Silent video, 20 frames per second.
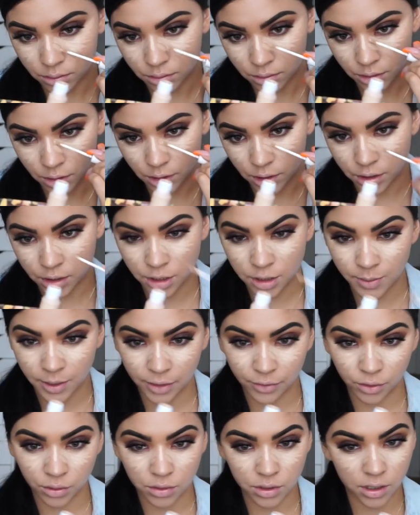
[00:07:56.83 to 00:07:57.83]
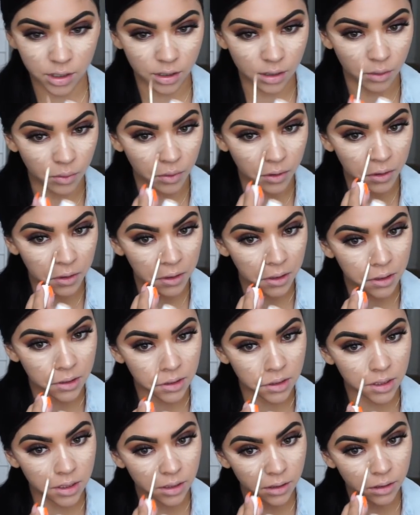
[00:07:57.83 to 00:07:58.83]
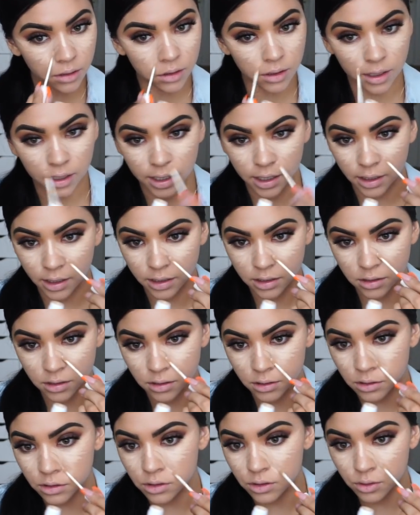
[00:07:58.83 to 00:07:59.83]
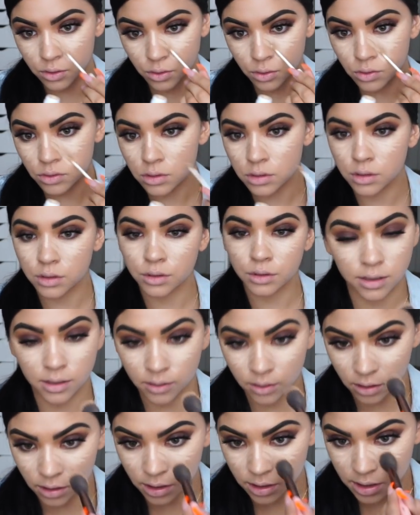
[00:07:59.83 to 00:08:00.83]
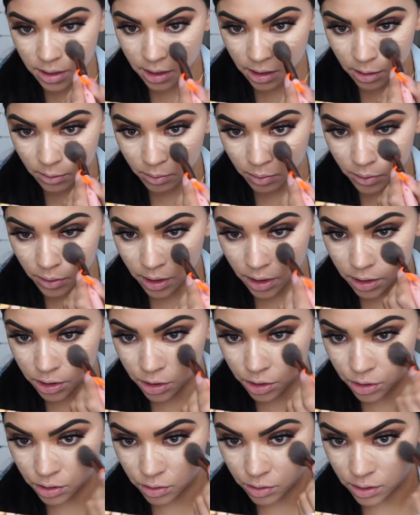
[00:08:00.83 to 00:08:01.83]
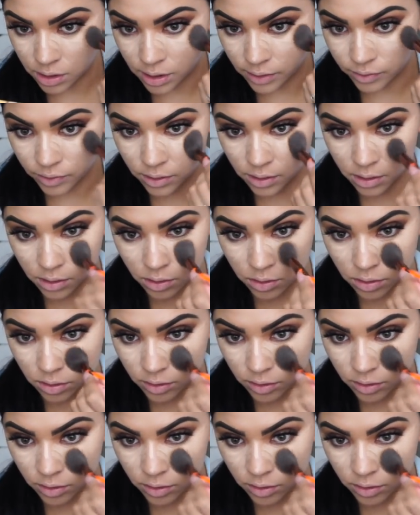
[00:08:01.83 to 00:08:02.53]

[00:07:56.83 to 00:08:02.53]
So this is my routine with concealer that I like to do. So I'm gonna take a brush. You can definitely use